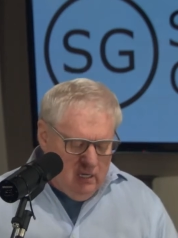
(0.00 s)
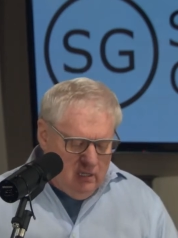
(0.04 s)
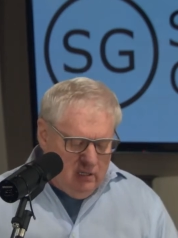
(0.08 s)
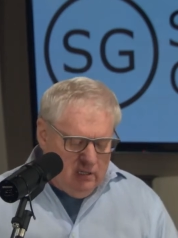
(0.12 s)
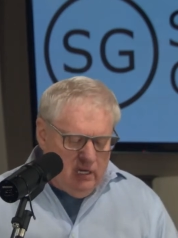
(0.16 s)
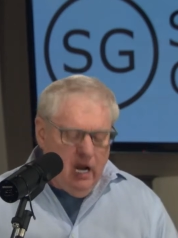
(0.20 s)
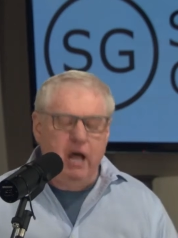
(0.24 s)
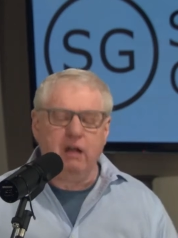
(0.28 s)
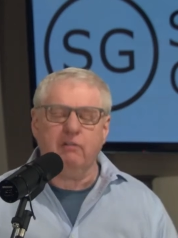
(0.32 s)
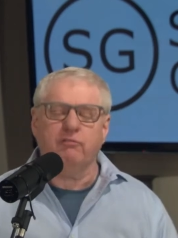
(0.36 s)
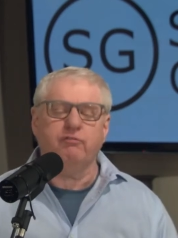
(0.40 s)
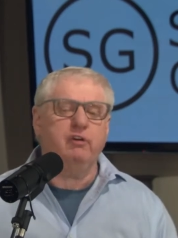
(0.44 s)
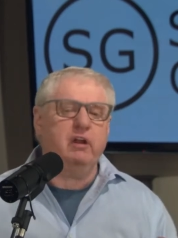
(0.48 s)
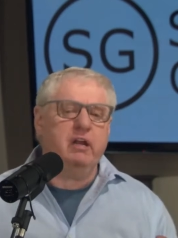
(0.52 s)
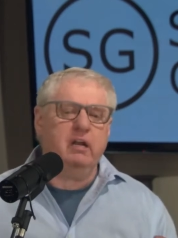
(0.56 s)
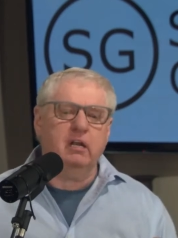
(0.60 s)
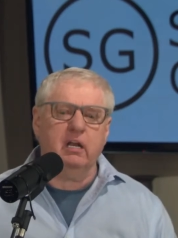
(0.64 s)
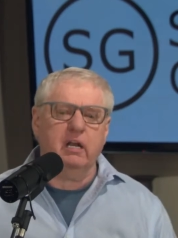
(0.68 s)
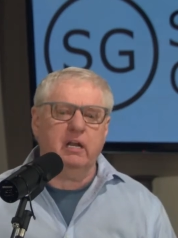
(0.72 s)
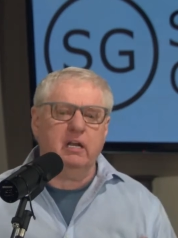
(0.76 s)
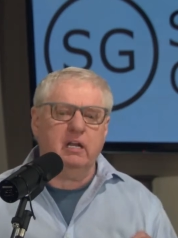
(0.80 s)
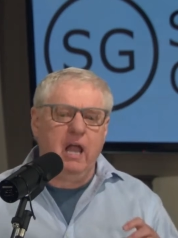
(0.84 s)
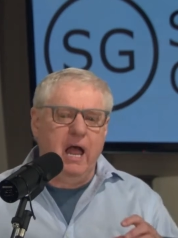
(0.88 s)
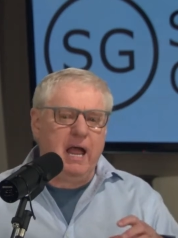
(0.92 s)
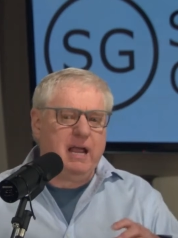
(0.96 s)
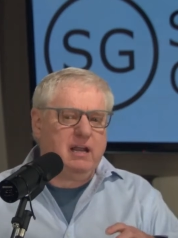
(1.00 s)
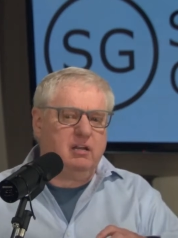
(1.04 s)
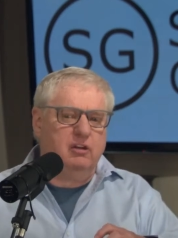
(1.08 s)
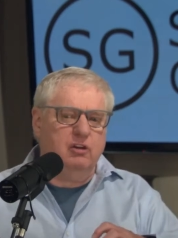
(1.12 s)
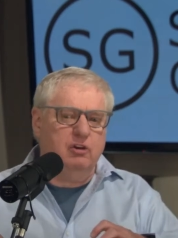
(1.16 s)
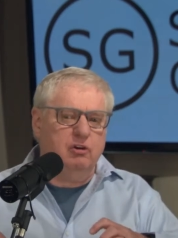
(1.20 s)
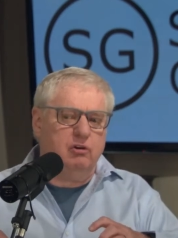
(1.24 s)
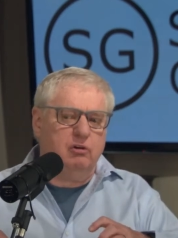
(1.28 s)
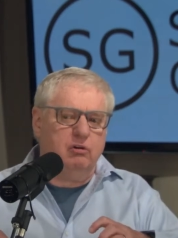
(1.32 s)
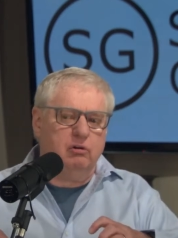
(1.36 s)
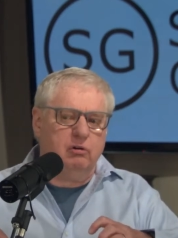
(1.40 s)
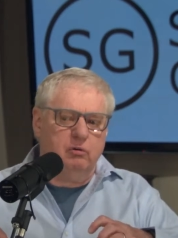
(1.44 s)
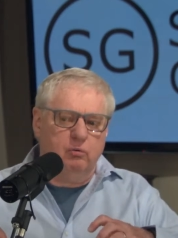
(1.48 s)
not feeling like
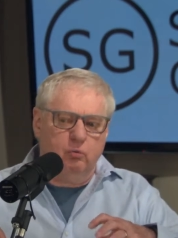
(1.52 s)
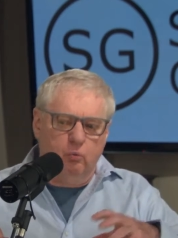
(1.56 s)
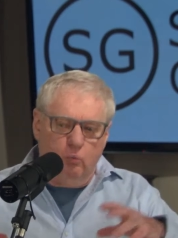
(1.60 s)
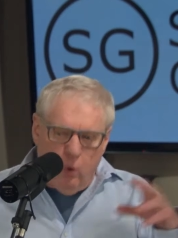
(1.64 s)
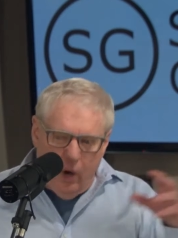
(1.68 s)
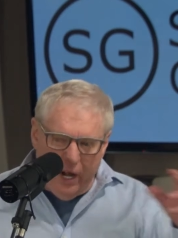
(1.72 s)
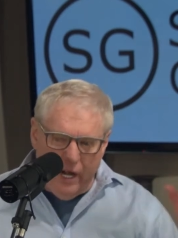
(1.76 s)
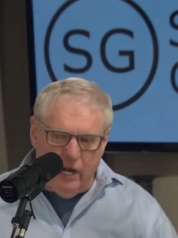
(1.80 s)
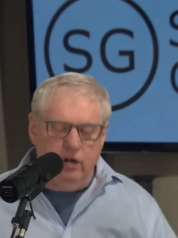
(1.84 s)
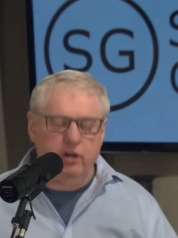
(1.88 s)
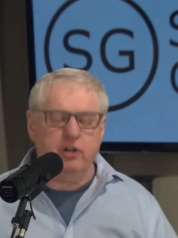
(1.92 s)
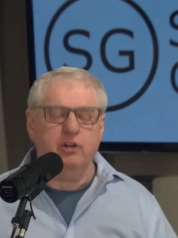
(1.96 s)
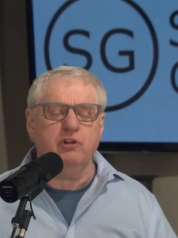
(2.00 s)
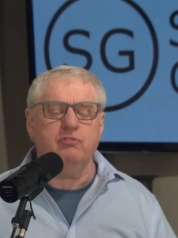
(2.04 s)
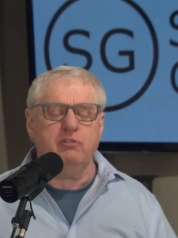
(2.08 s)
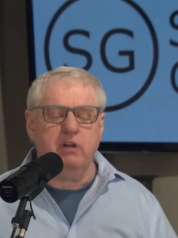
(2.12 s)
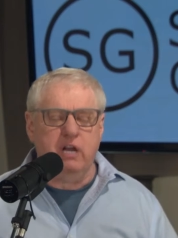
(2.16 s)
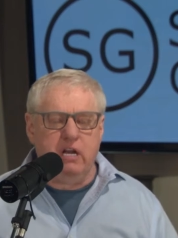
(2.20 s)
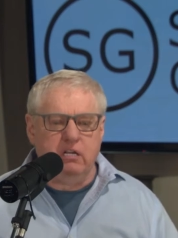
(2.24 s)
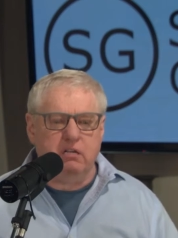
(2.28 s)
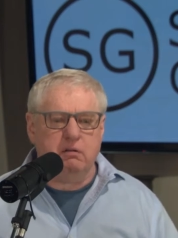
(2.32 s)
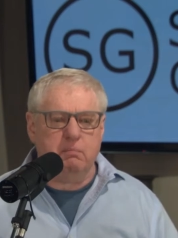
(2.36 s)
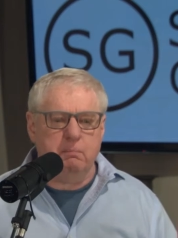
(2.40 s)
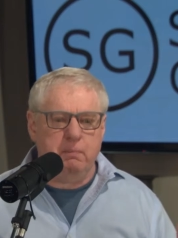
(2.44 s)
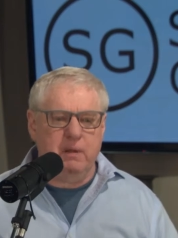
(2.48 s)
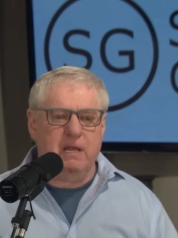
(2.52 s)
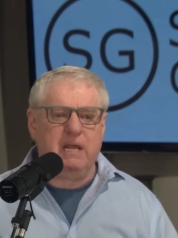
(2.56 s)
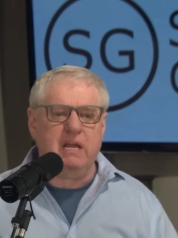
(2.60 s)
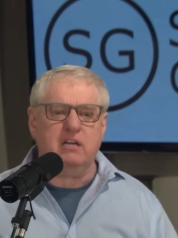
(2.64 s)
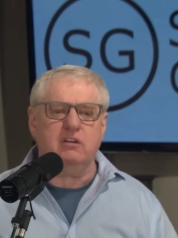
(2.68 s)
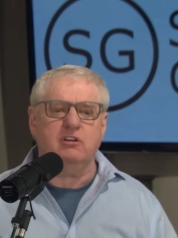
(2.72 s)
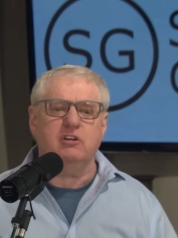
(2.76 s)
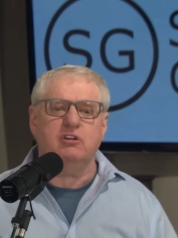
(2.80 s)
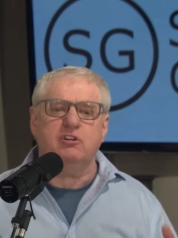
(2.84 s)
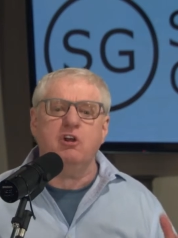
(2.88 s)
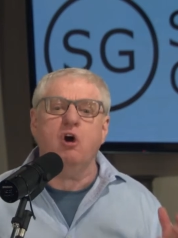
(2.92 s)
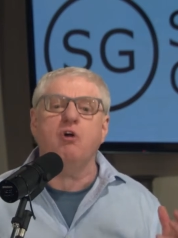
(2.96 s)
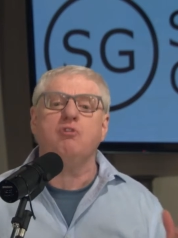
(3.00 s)
you're where you need to be
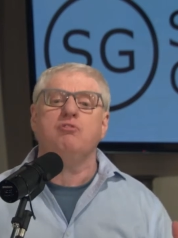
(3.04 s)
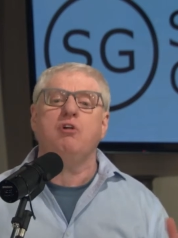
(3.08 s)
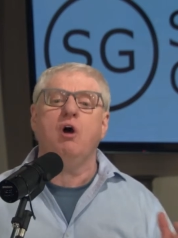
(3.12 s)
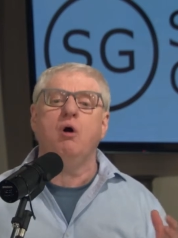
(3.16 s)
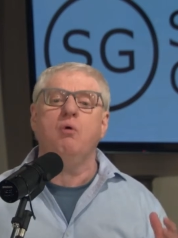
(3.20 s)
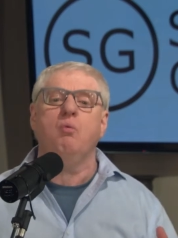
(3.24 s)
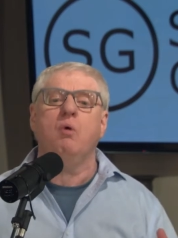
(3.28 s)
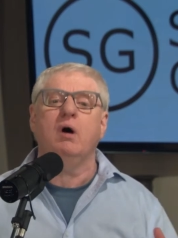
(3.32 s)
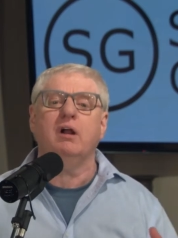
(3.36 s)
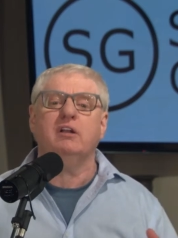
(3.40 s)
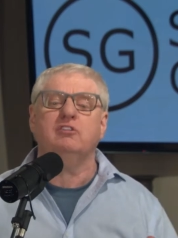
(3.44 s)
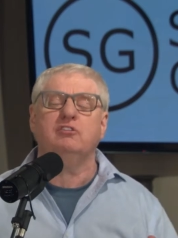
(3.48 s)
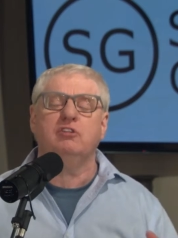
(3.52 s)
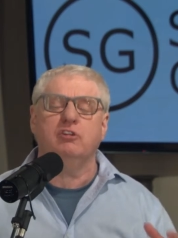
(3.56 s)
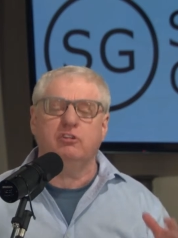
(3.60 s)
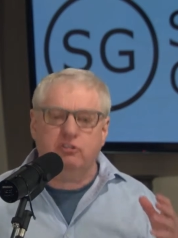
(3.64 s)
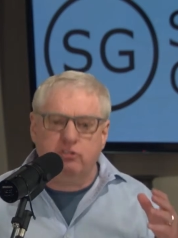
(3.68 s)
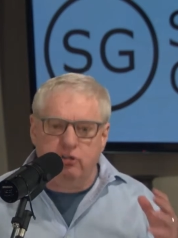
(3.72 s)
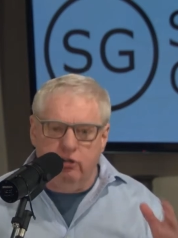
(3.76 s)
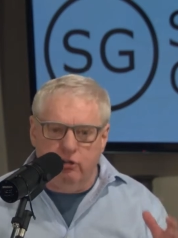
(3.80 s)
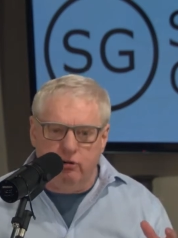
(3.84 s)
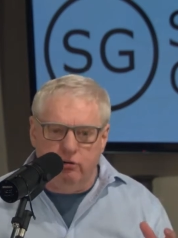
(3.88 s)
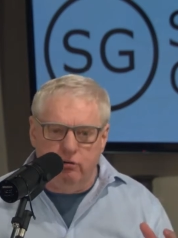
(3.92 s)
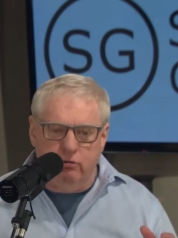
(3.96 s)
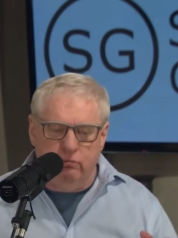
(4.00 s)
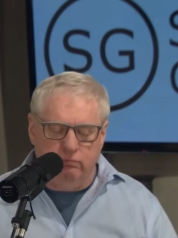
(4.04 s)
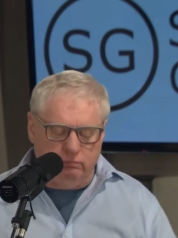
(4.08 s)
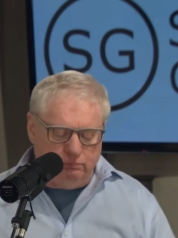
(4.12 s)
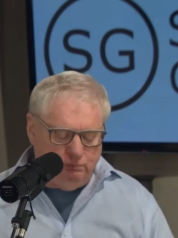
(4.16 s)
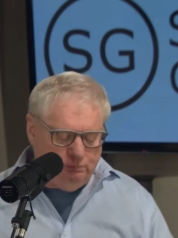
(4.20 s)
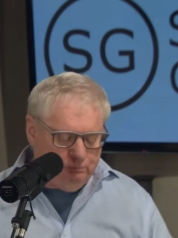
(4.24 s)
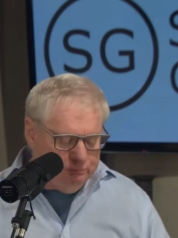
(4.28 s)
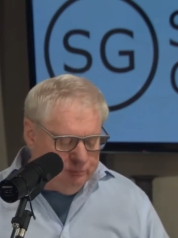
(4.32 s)
and you don't know what to do.